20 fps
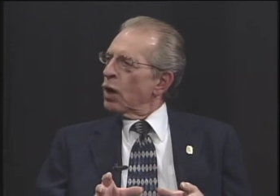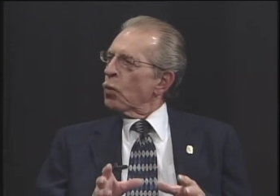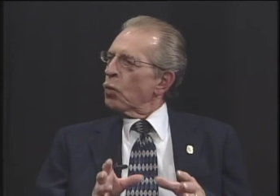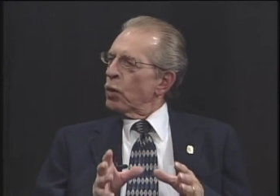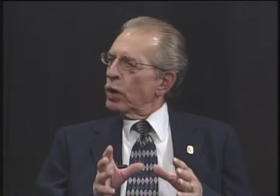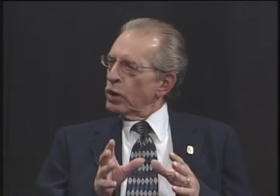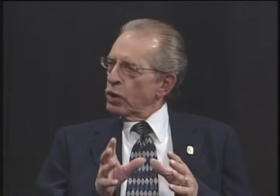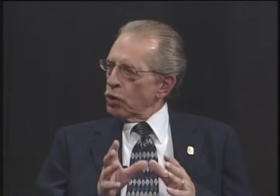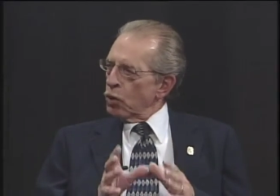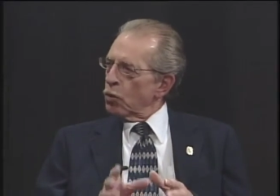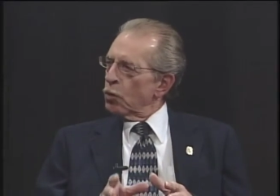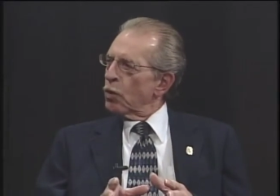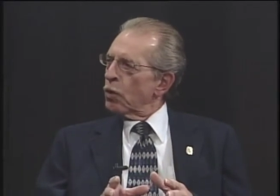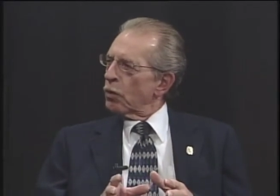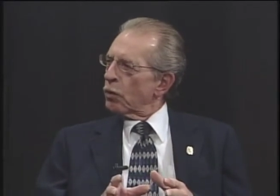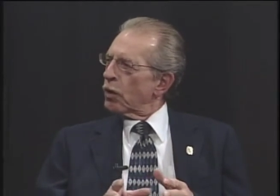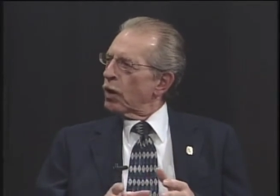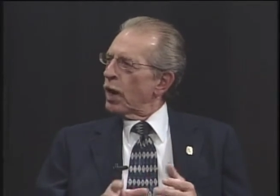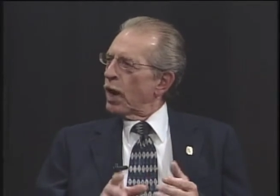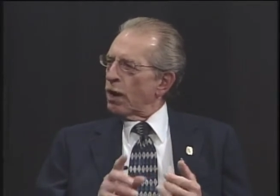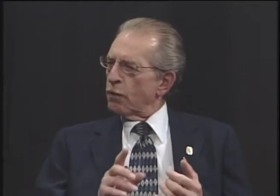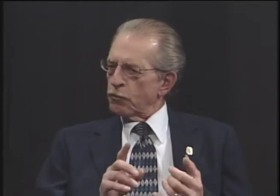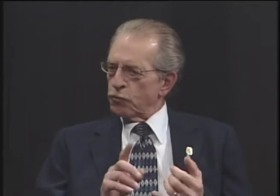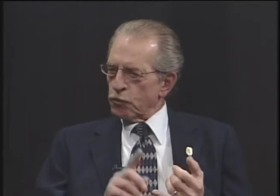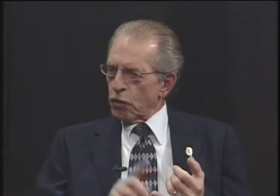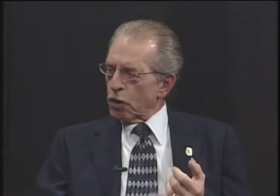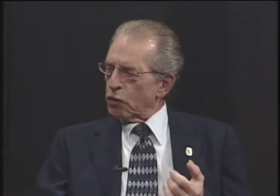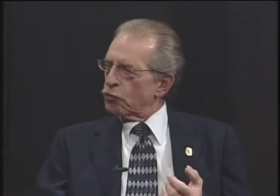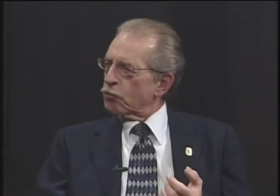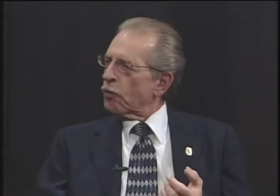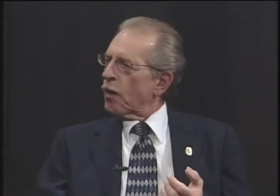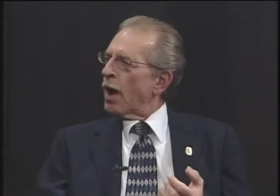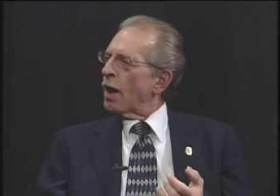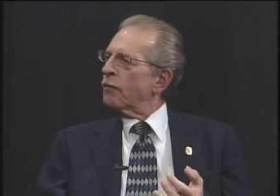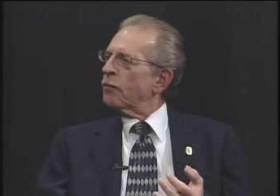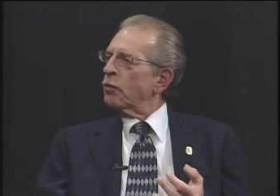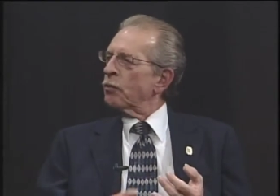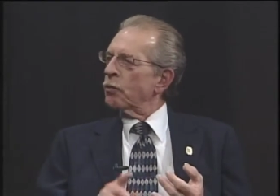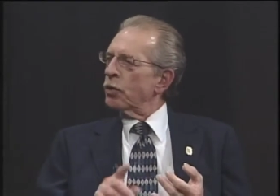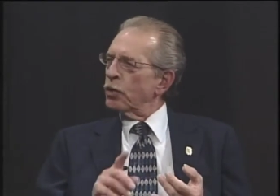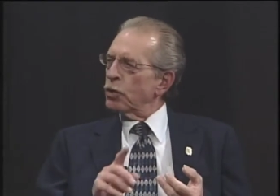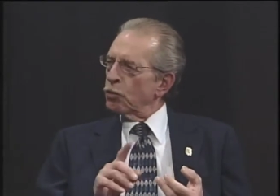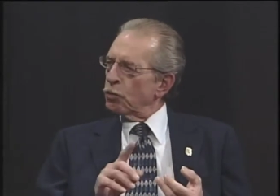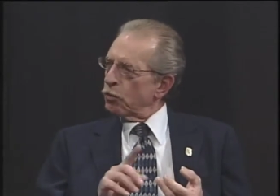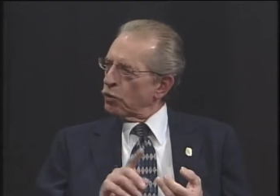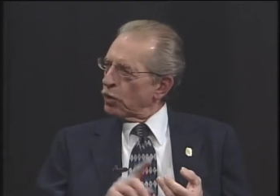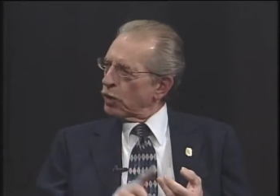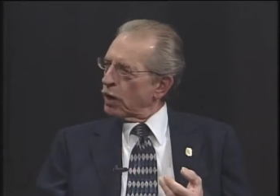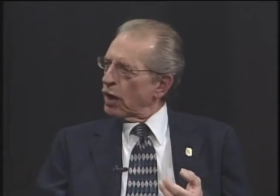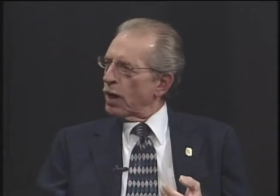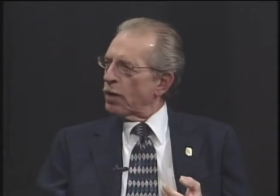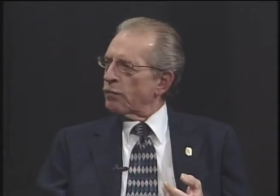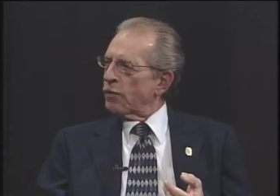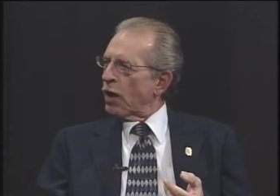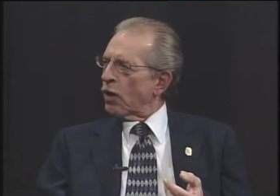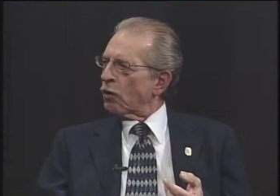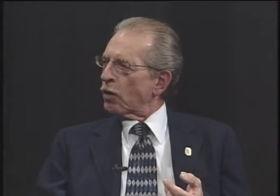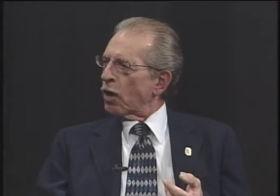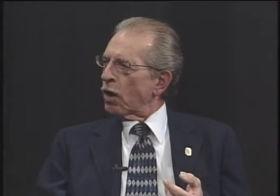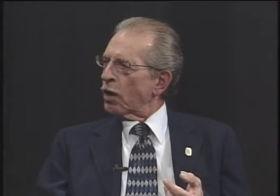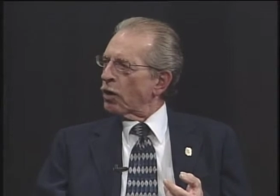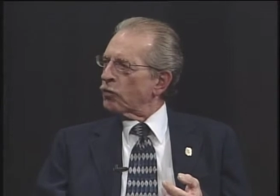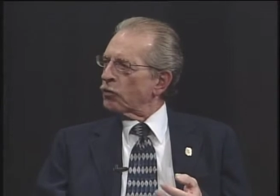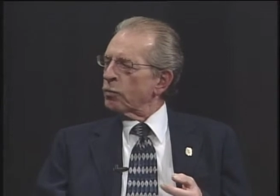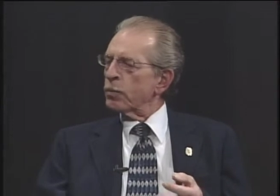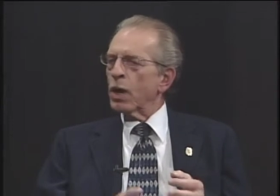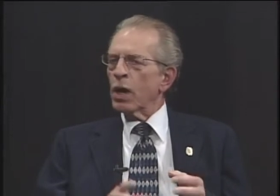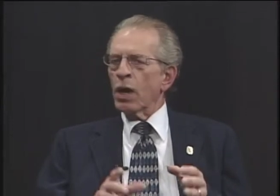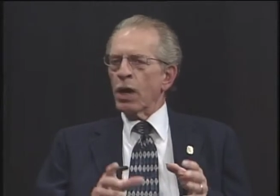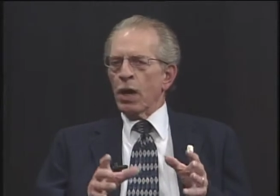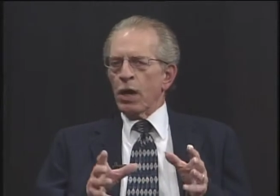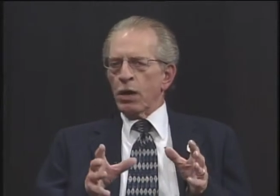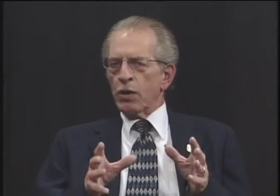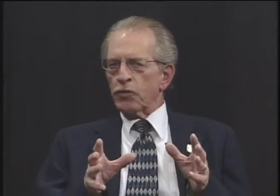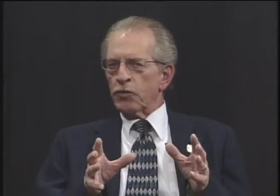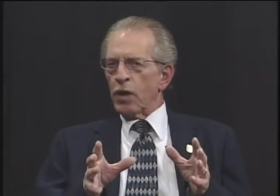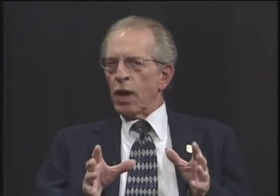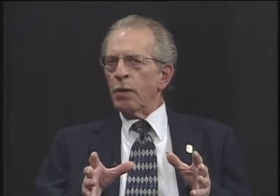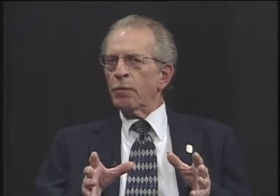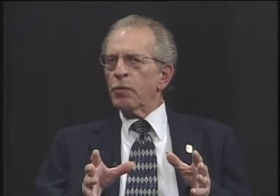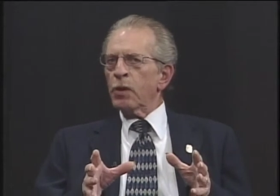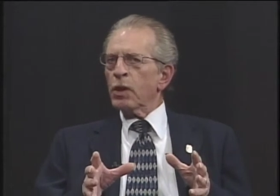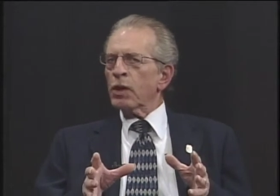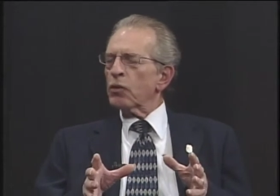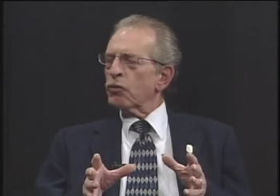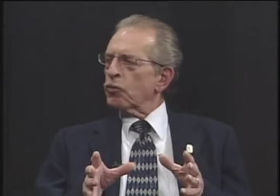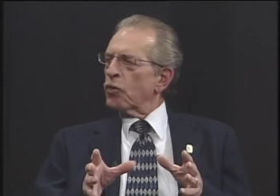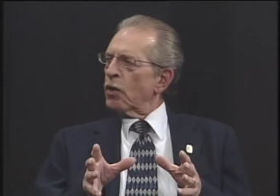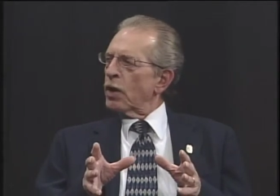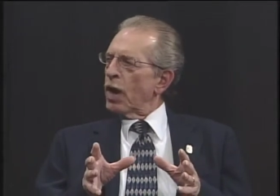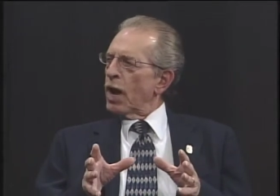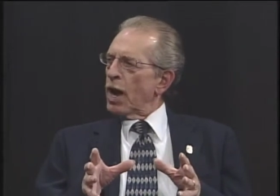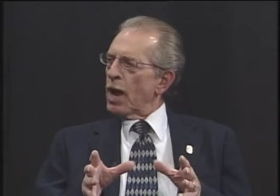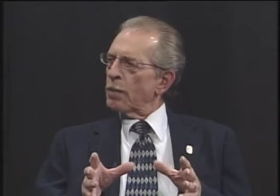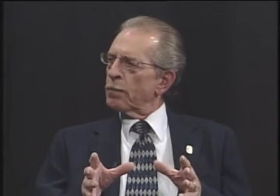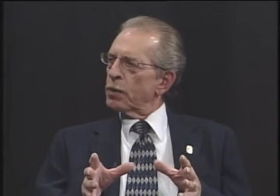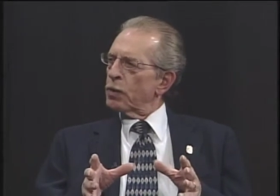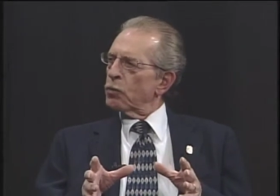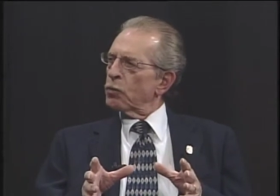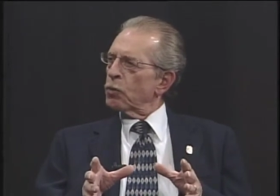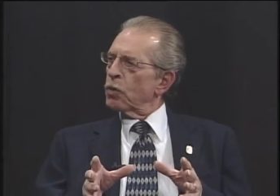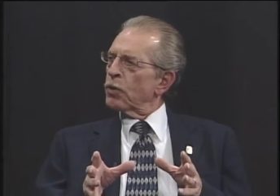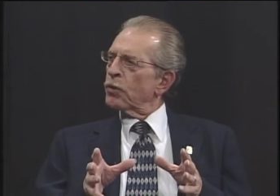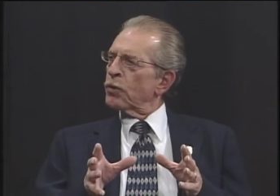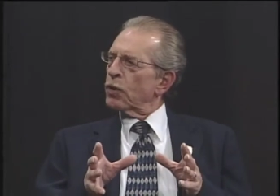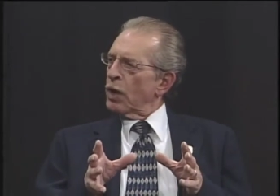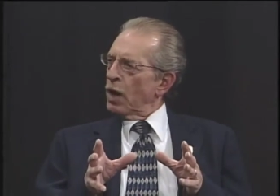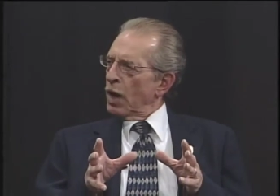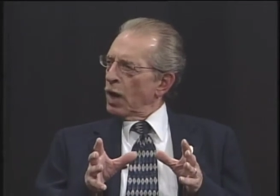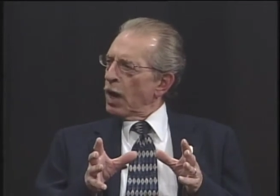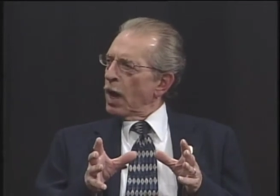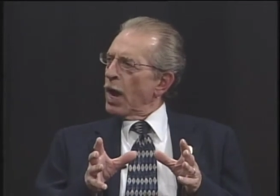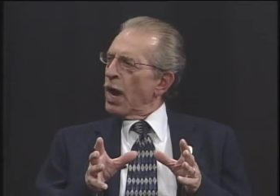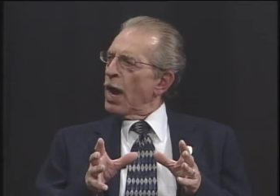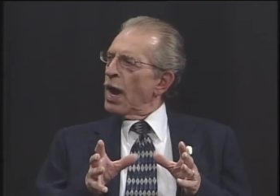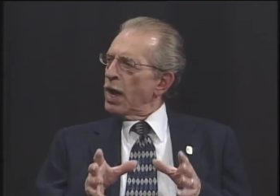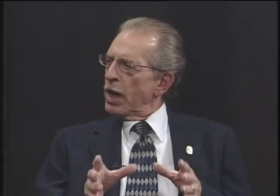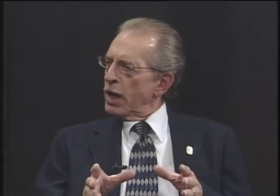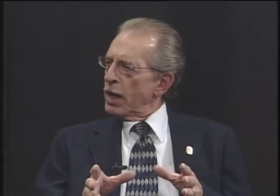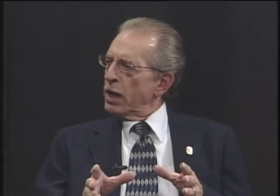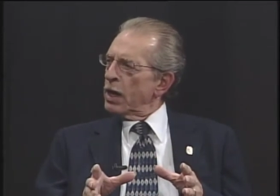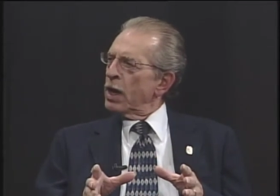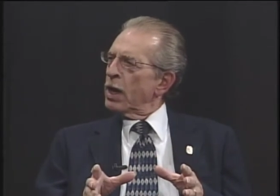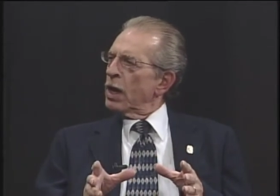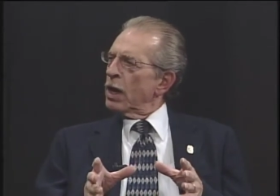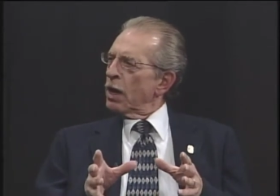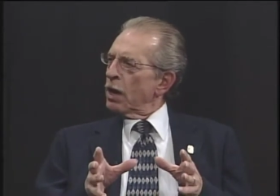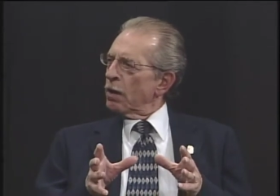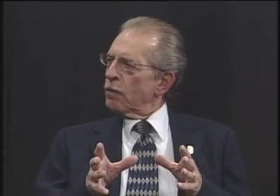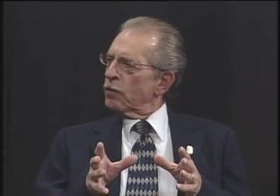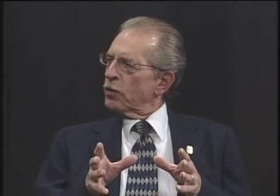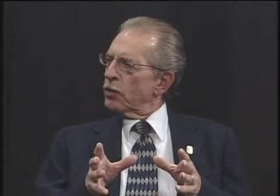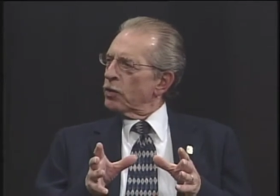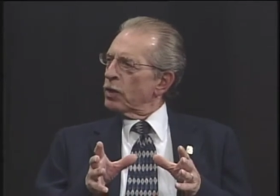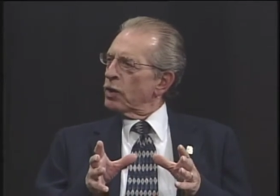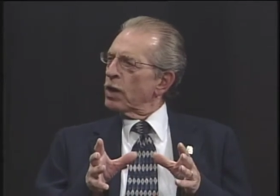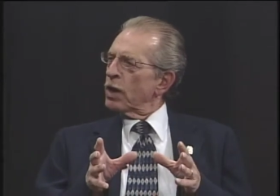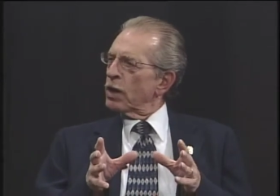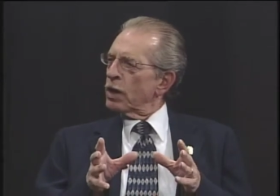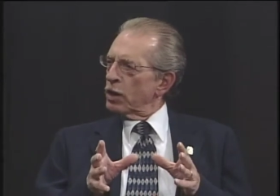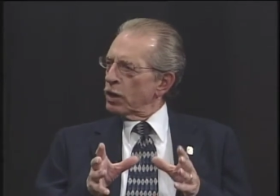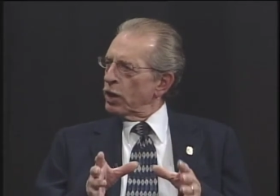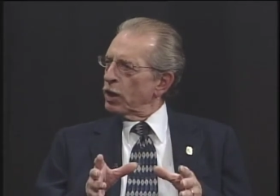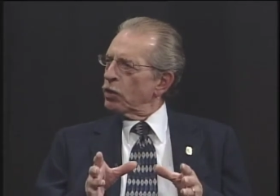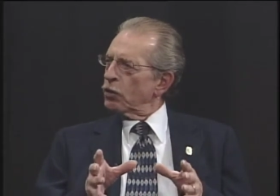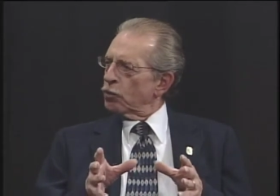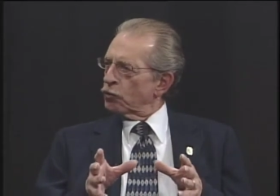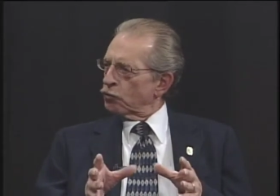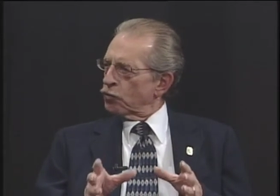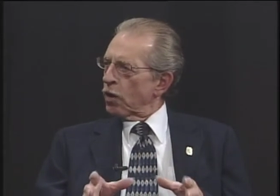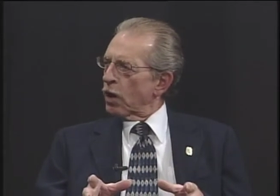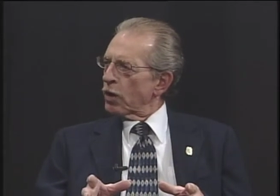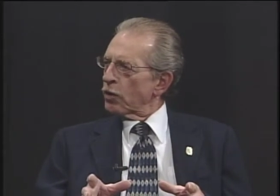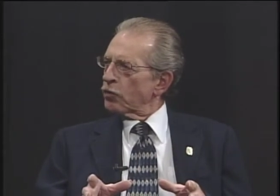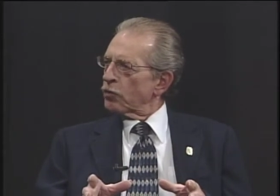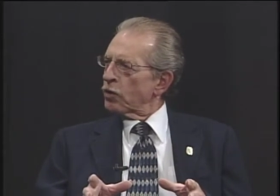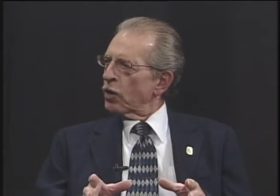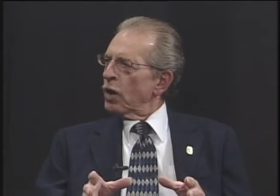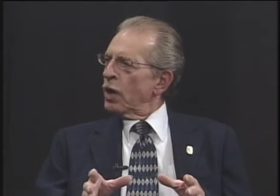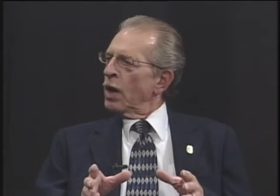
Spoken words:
We knew we were going to have drunk driving. We knew we were going to have alcoholism. Same thing is going to happen with any of the illegal drugs.